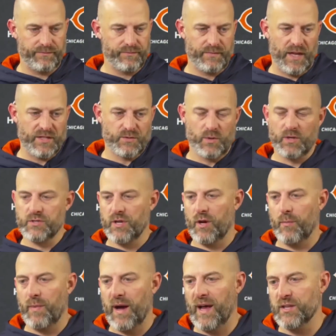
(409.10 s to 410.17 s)
that's what it's all
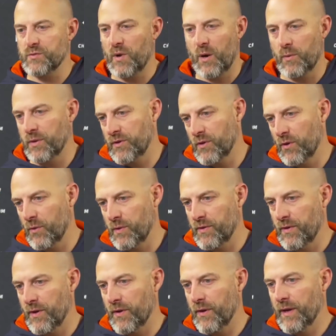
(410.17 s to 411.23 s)
about. That's why we do what we
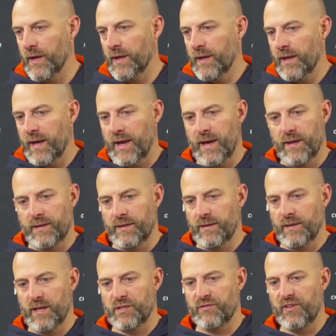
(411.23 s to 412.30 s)
do. And
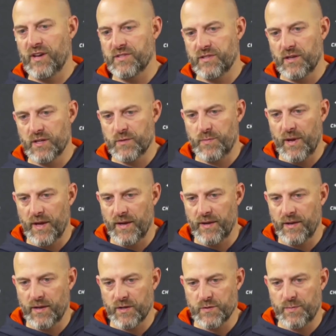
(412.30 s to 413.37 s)
let's face it,
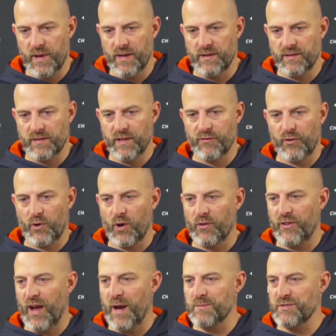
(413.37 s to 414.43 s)
there's been difficult
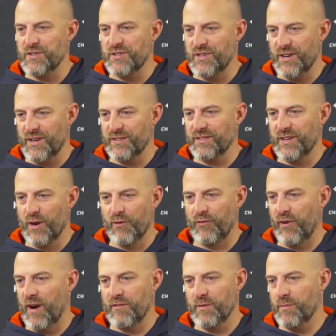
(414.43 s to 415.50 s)
times this year, you know,
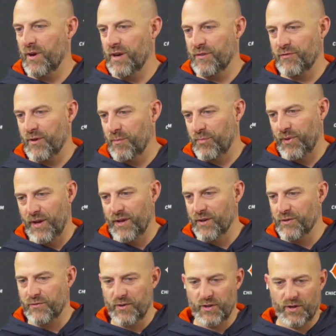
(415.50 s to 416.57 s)
for everybody, for the
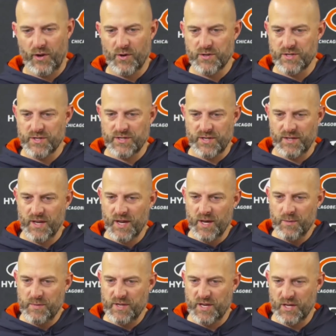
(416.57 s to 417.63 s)
players, for the coaches, and
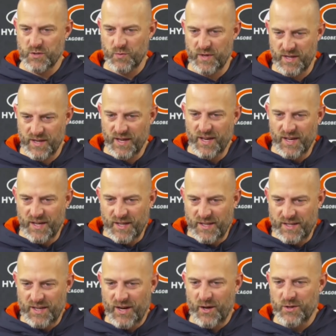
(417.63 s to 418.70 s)
because we,
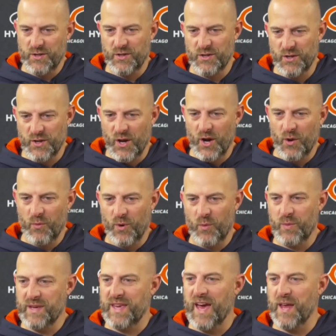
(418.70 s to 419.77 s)
you know, you know
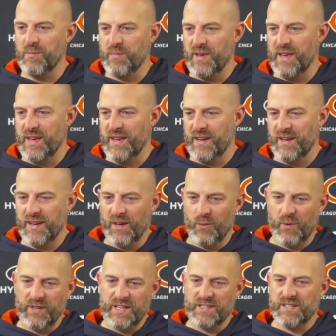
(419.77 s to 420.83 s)
what we can be. And
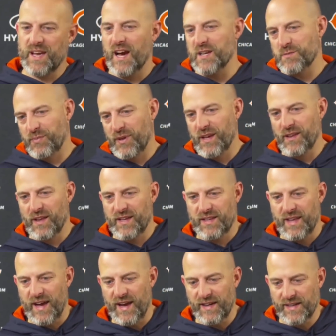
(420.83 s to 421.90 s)
when these guys play like
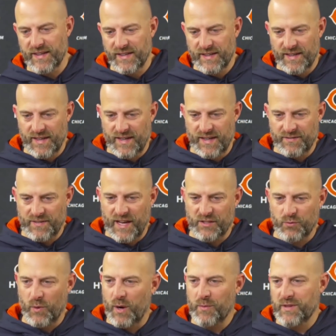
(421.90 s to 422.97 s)
that,
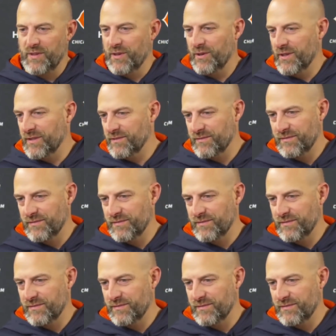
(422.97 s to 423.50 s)
that's why we do it.